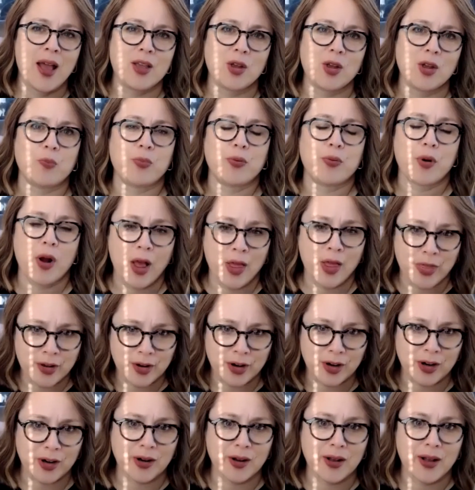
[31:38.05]
your
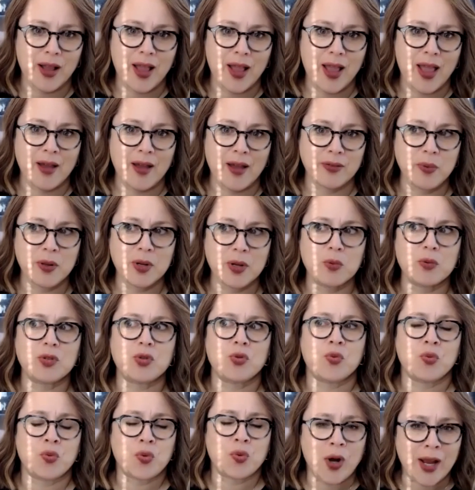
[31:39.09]
brother, everybody was
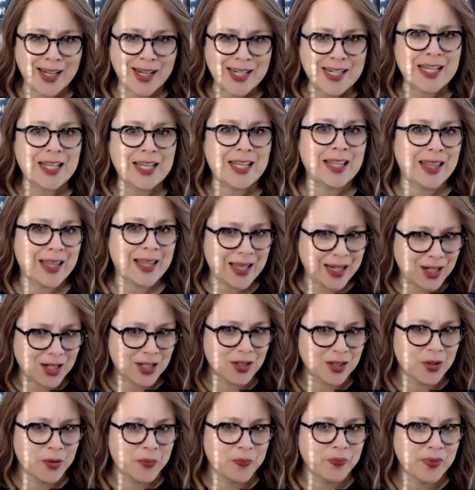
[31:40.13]
right there.